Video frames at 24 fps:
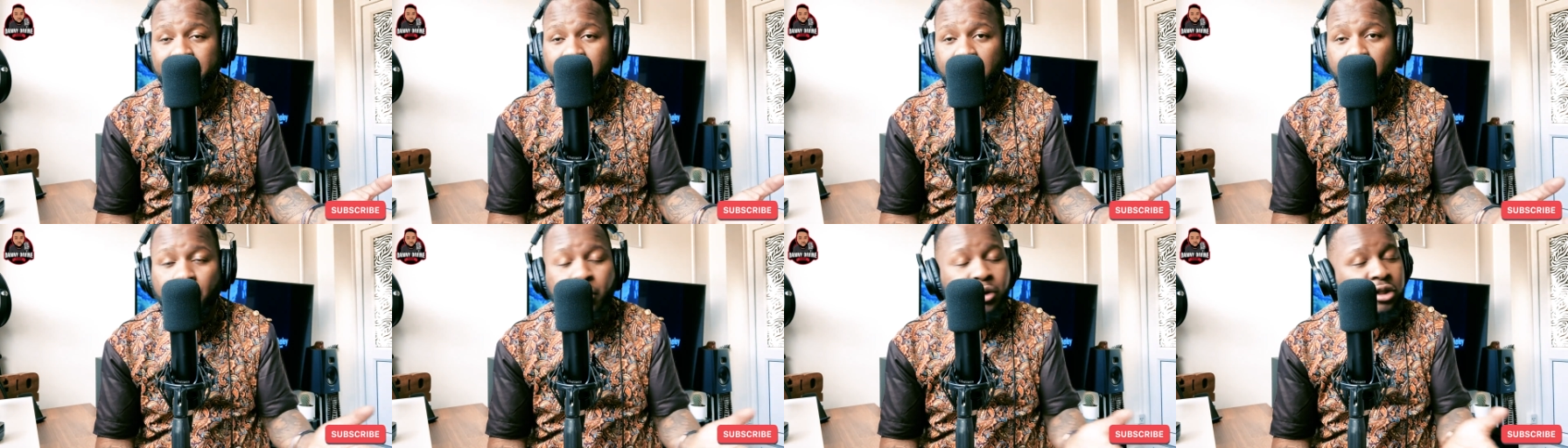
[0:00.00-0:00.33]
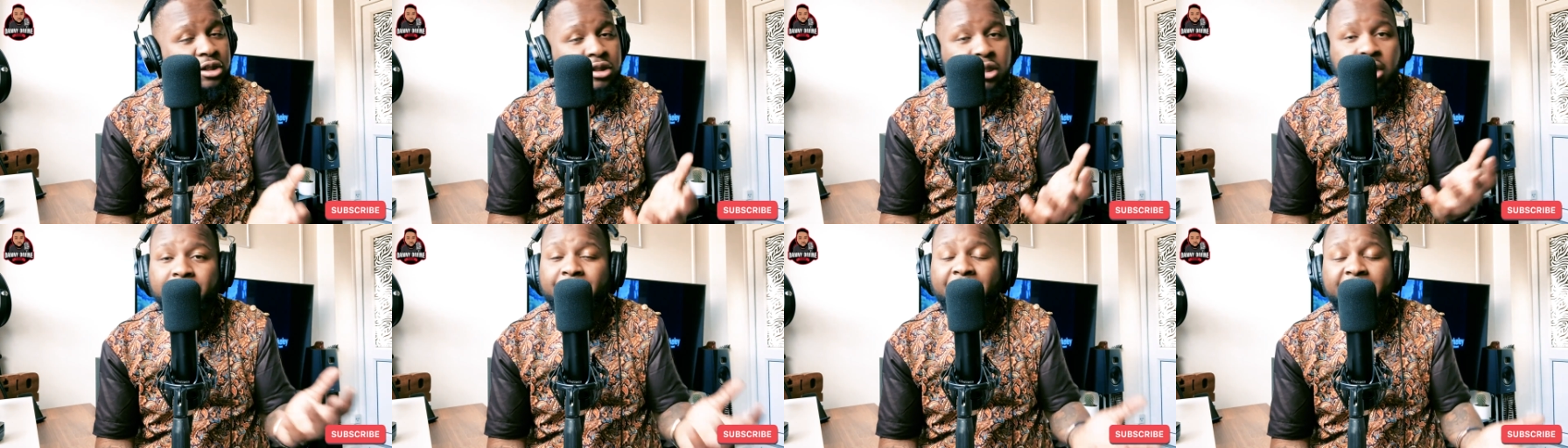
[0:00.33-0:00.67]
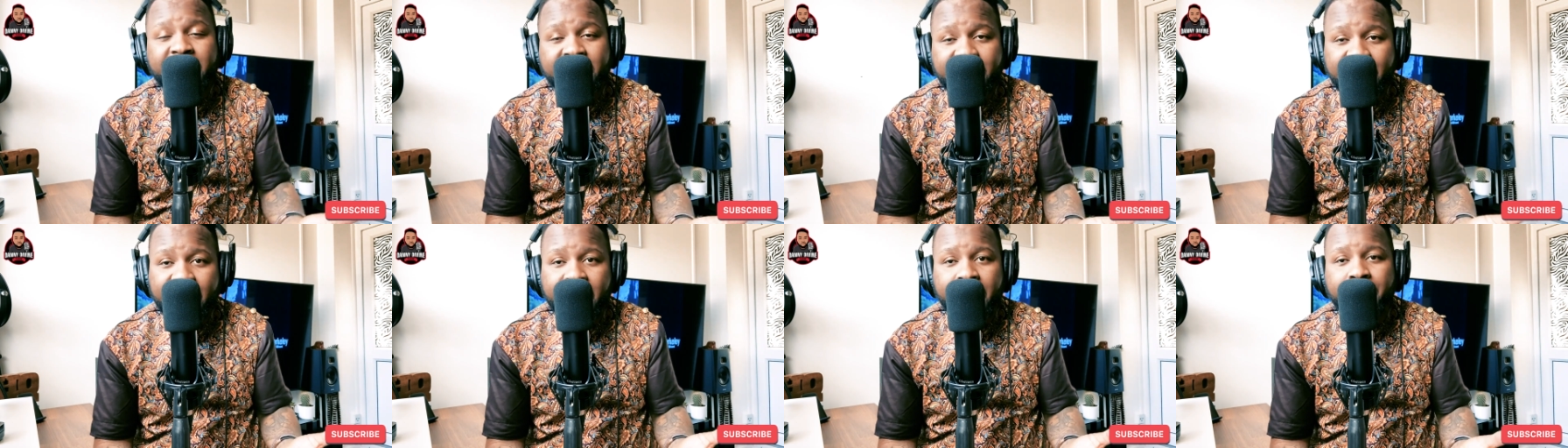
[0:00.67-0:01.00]
Which is a
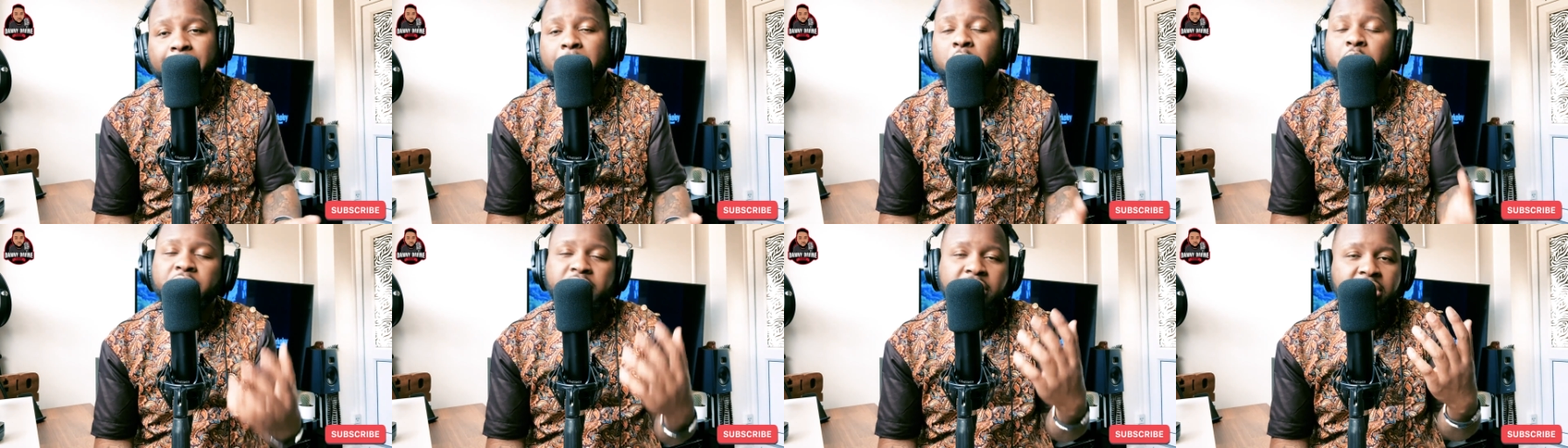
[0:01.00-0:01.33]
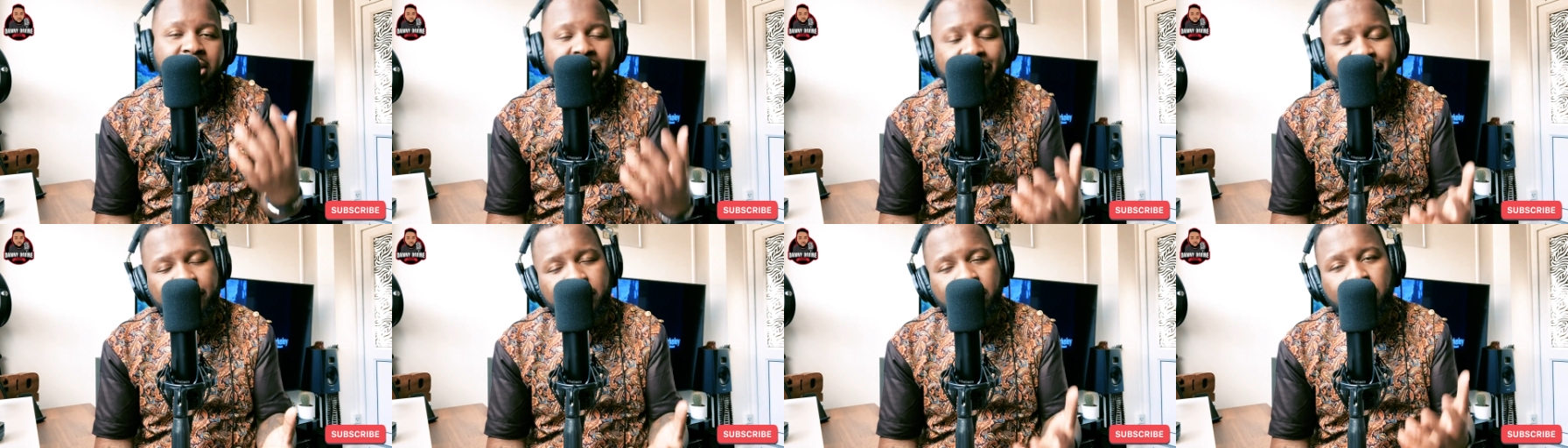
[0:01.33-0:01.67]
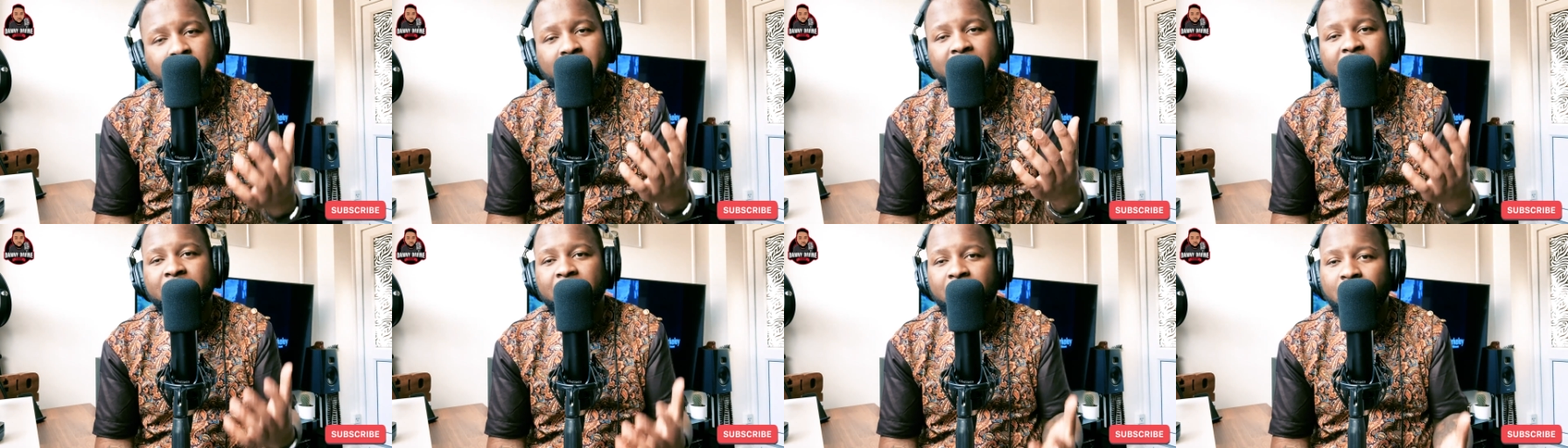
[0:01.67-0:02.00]
great thing, but we just have to
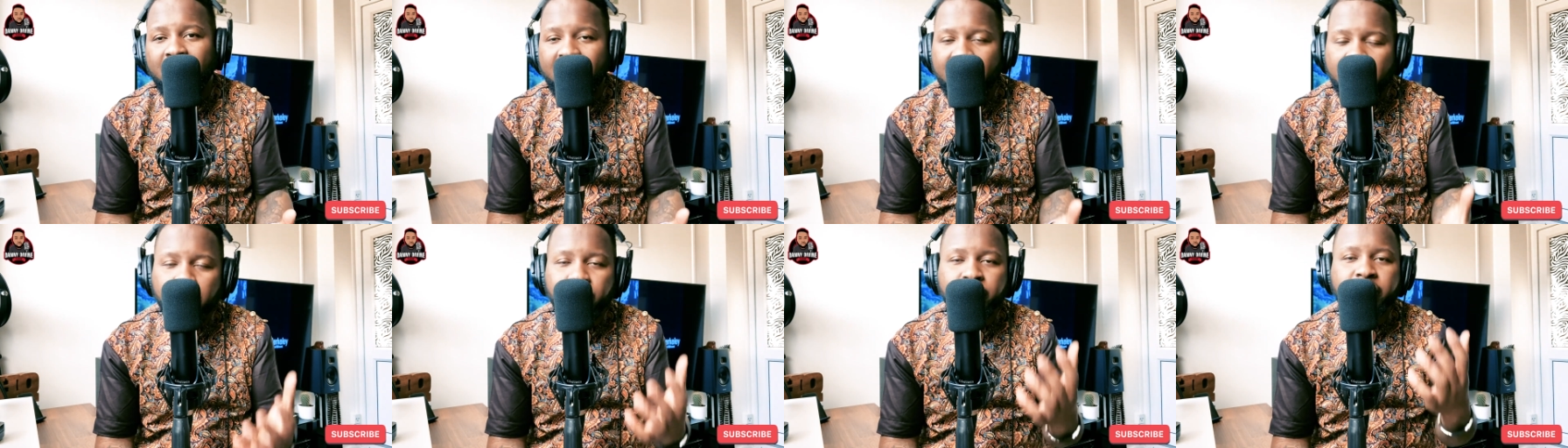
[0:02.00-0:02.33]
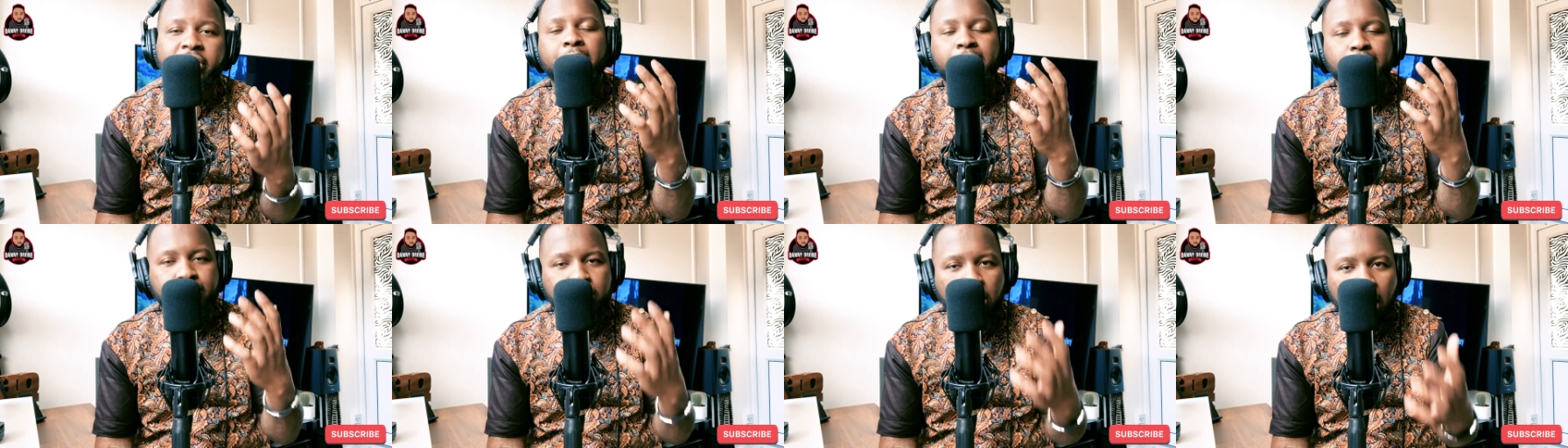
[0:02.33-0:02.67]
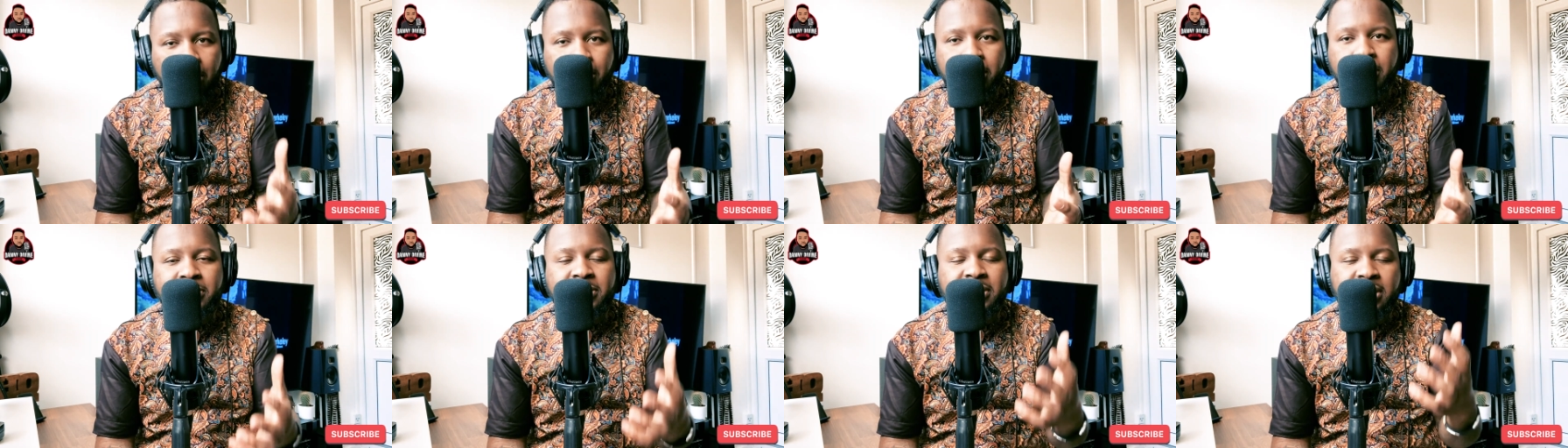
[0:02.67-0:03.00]
look at the health
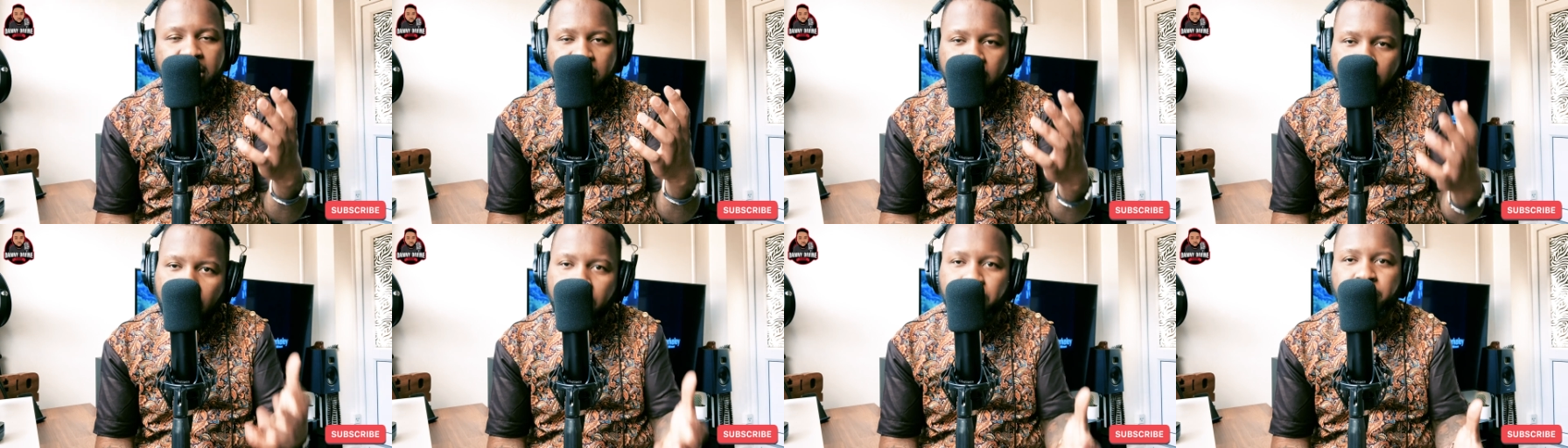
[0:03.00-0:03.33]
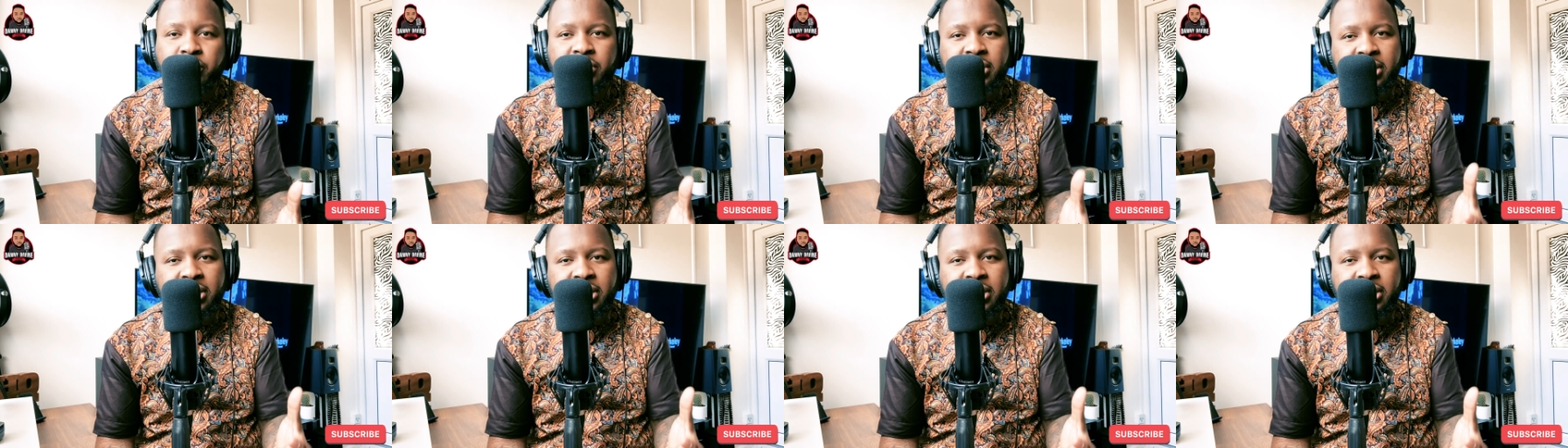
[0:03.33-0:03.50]
problems that come with